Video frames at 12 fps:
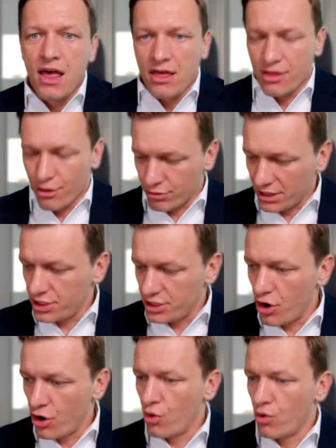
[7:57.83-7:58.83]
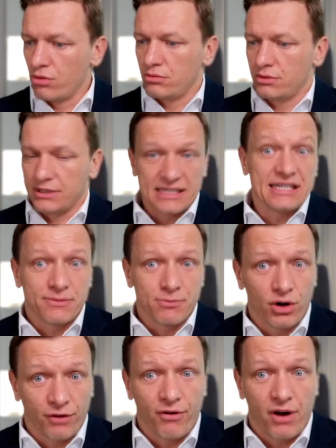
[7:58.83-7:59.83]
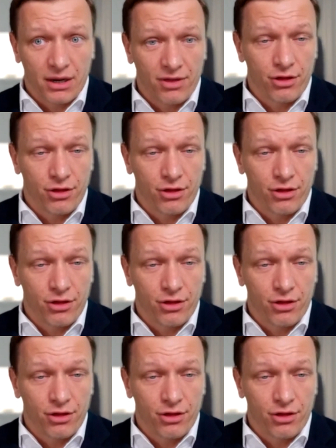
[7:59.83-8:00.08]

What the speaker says: there are no disease-modifying